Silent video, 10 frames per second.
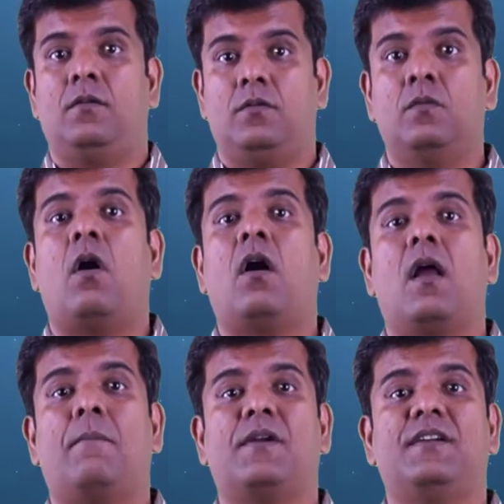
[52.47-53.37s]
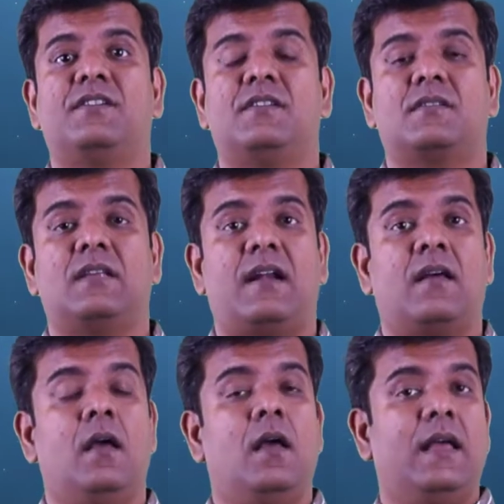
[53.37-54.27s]
do all operations
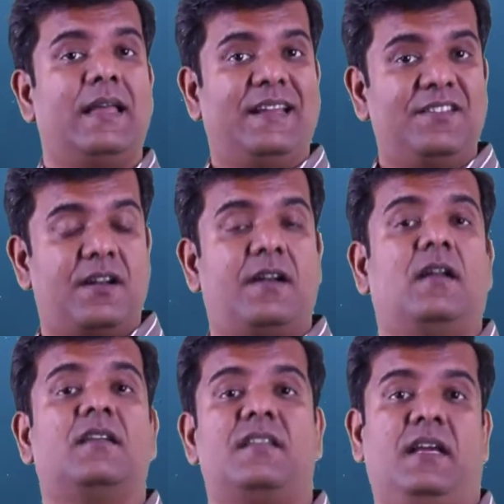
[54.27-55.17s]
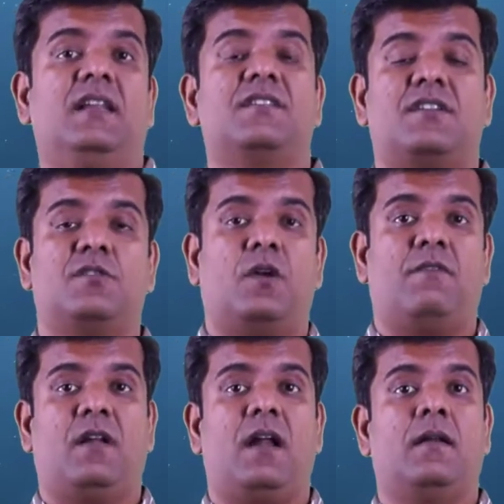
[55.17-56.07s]
that in general a single instance would
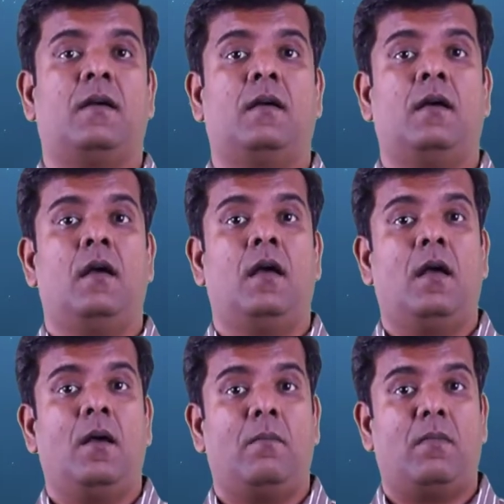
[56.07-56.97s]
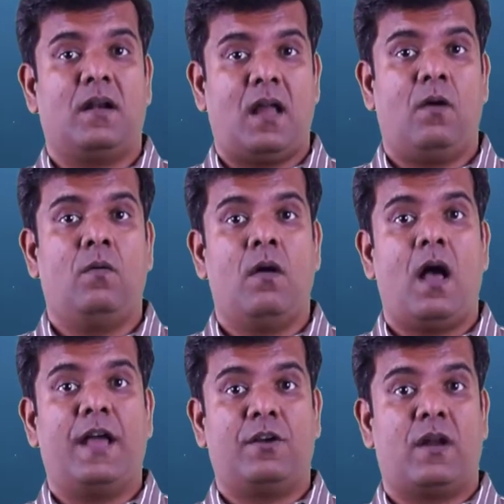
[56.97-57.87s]
have done. But now
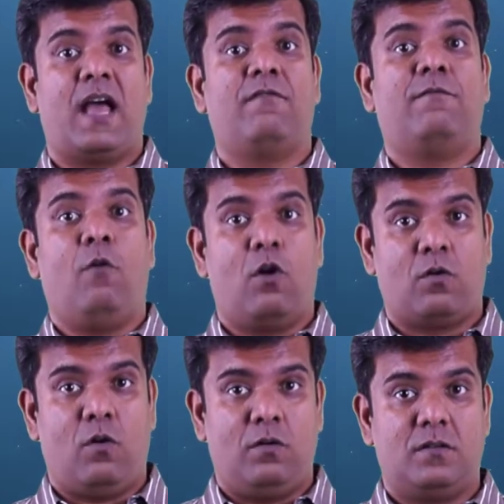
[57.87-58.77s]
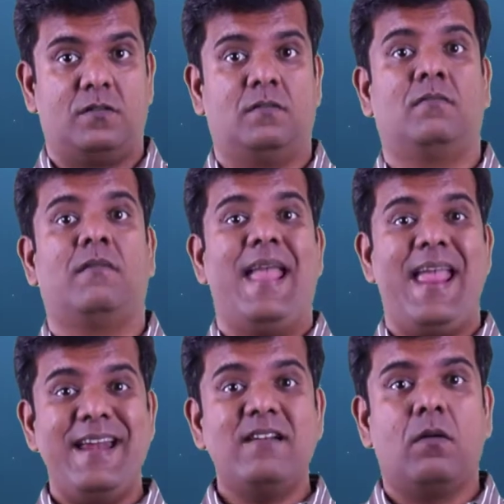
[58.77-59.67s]
I could have four nodes,
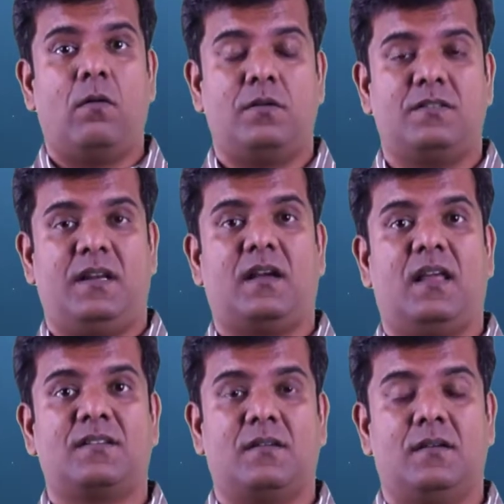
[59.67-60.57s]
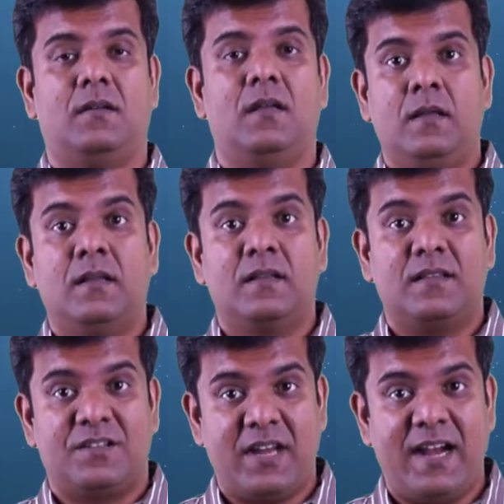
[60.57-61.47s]
eight nodes in a cluster.
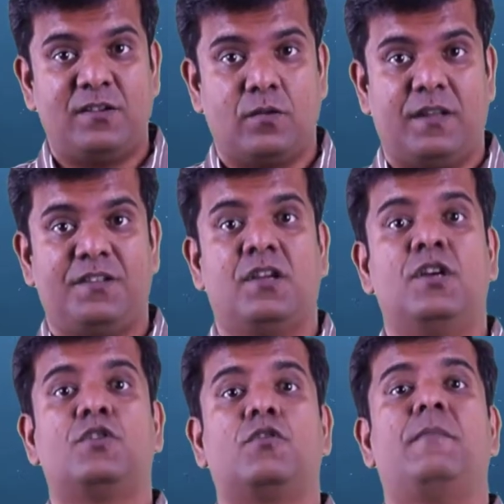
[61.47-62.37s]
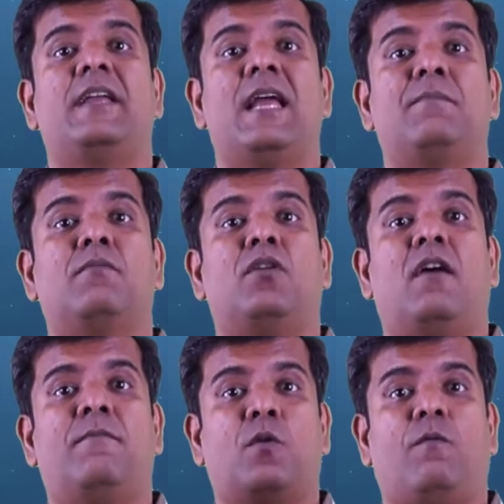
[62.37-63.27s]
The shared storage should be capable
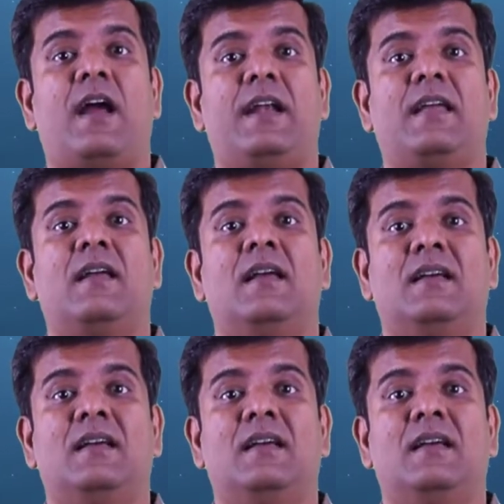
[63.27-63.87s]
of providing